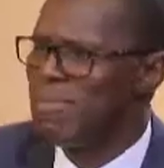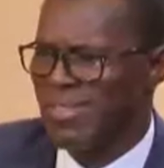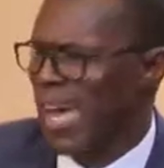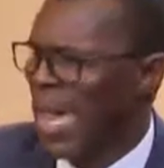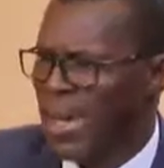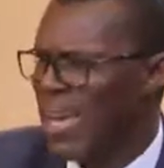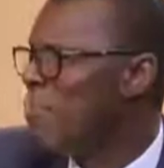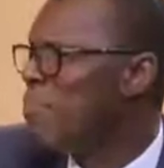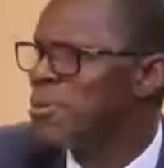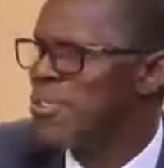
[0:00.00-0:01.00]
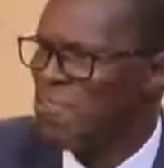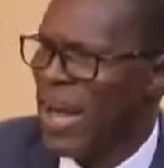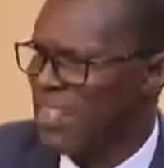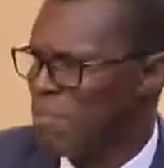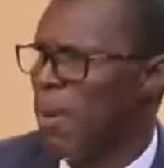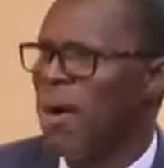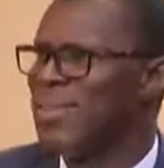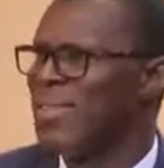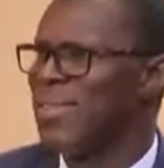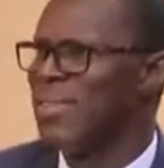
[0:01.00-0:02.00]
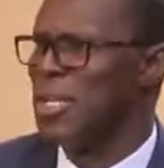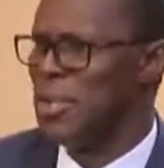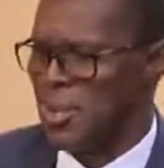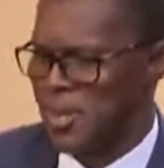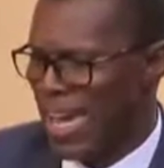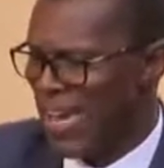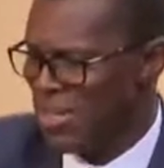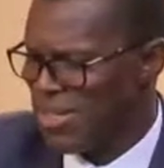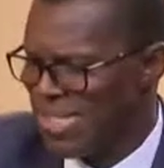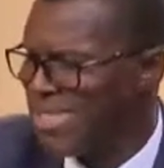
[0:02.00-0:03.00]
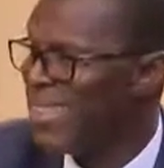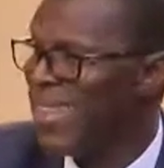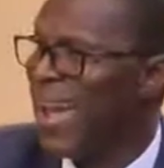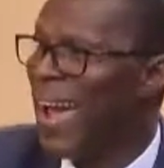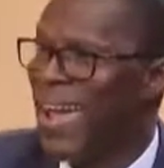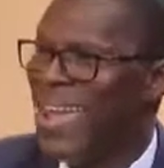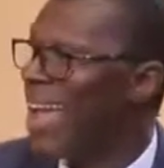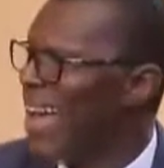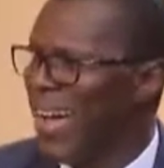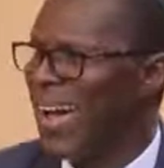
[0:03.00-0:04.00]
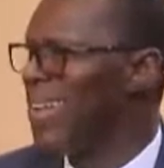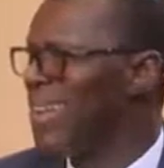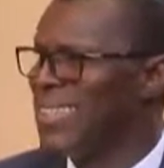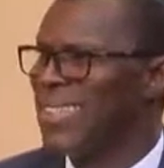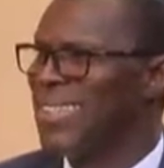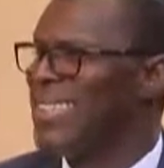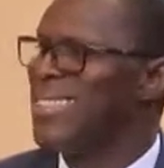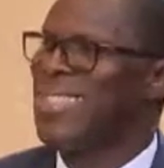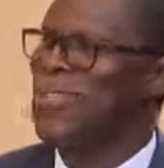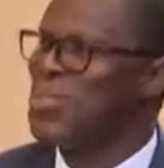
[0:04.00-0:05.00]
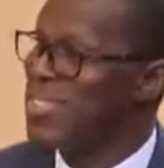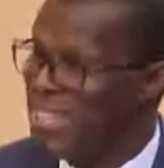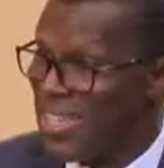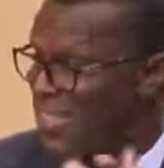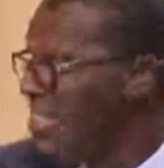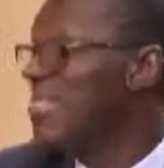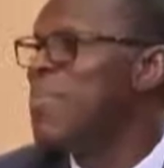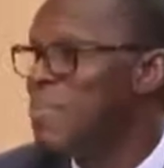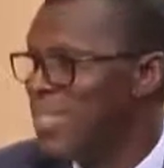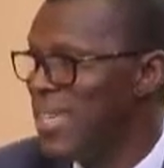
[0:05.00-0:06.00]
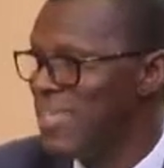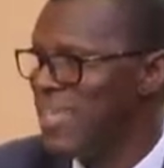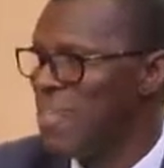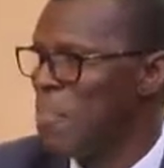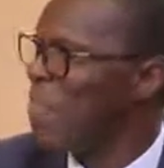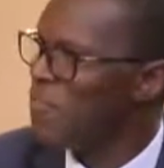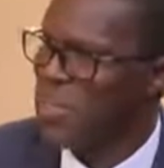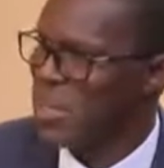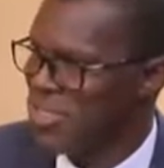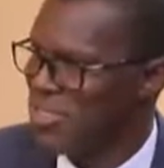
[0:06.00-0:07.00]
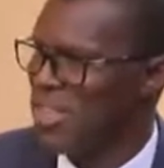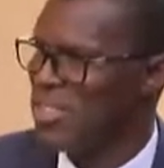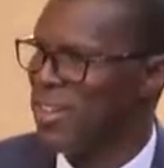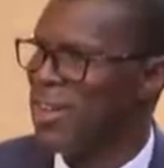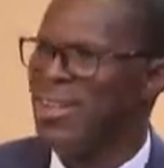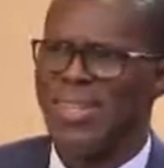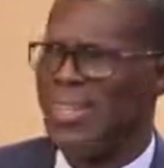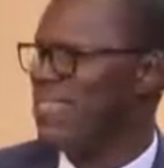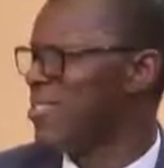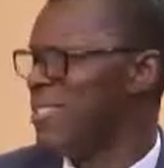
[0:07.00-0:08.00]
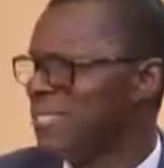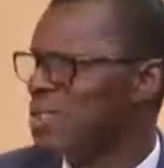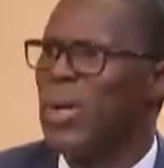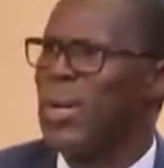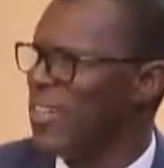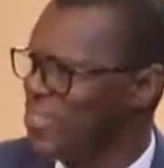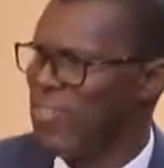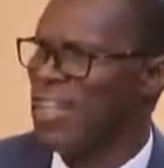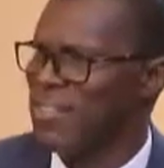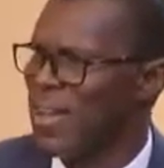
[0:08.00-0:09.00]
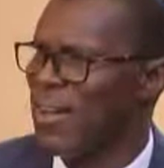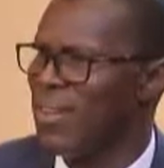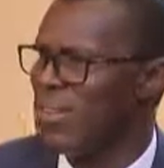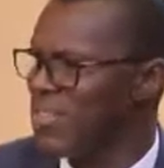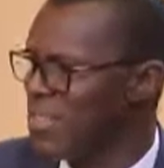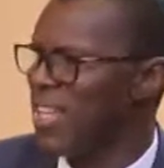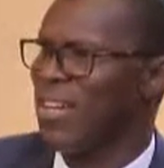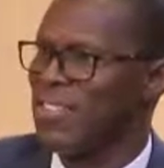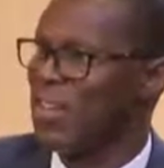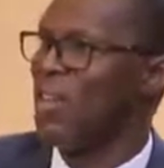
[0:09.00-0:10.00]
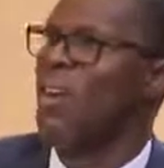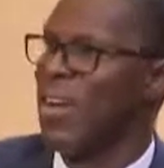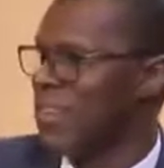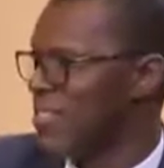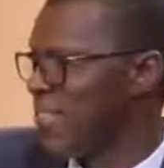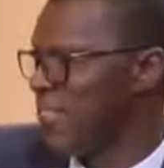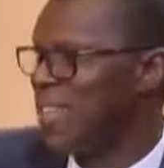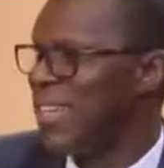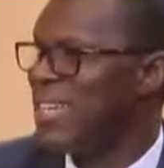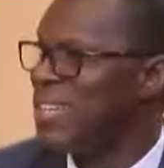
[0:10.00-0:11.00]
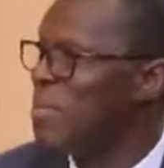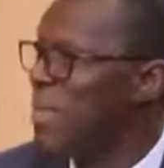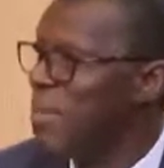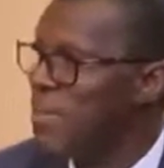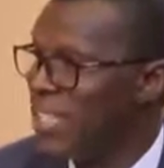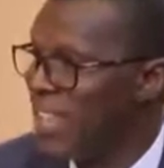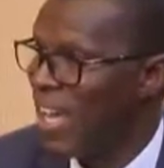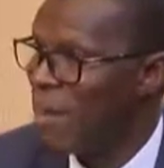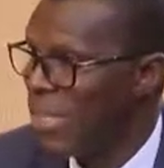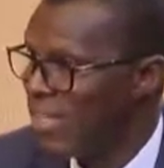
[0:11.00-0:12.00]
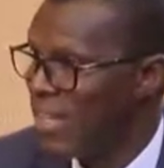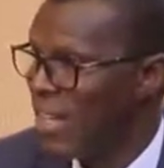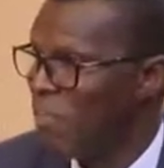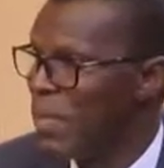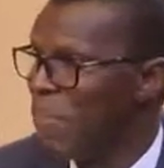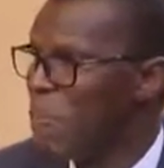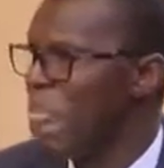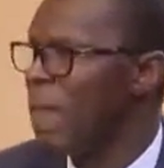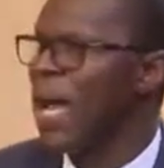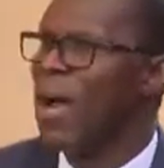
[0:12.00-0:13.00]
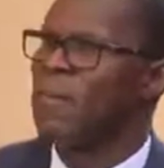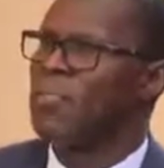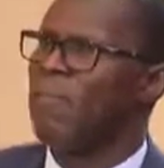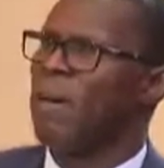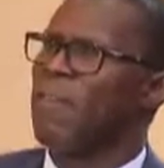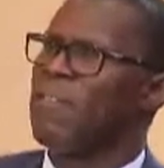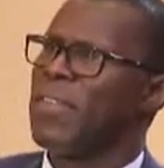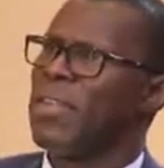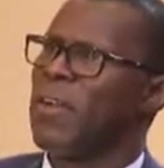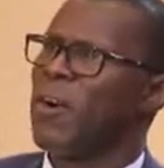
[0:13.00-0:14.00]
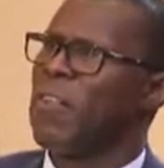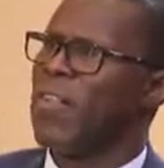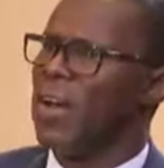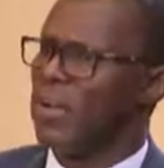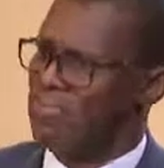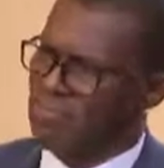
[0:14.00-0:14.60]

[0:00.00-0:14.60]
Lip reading: sign and put his passport. I just state it there, and they take it to the same CAC for registration. It's quicker, it's faster. It doesn't take as long as the limited liability company. Now, some of the other